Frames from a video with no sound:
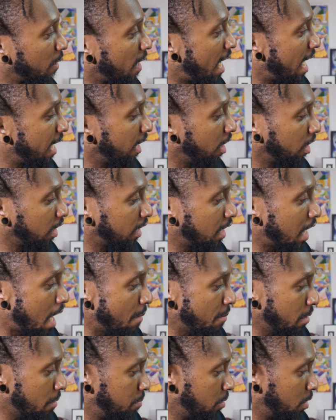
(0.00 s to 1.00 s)
Hylon
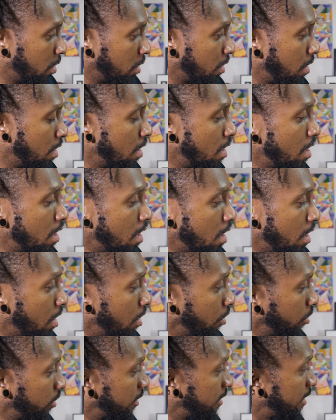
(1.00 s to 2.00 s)
comic book.
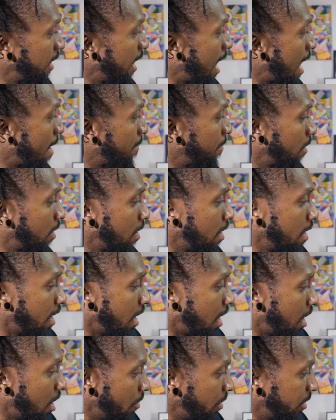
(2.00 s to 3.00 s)
Oh snap.
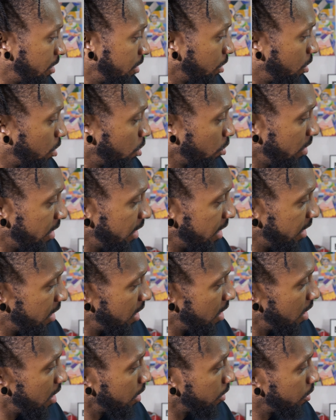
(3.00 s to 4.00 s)
Oh, it's in Korean.
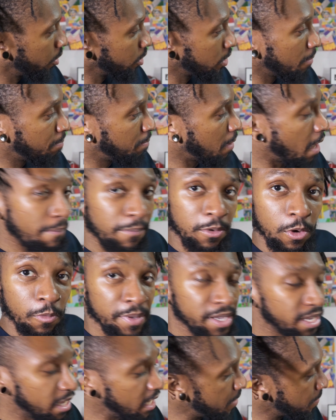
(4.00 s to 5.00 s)
There's a
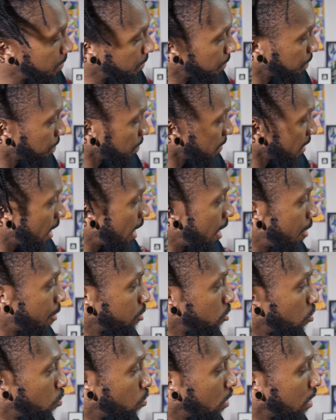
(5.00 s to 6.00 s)
bumblebee, and there's
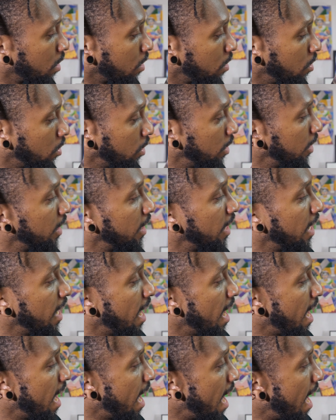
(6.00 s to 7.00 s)
a world,
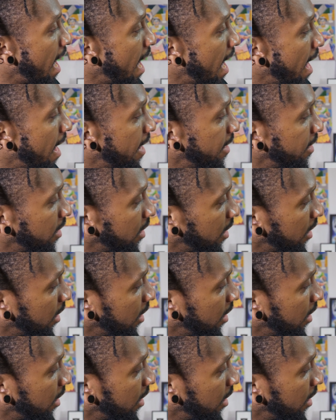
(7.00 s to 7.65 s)
and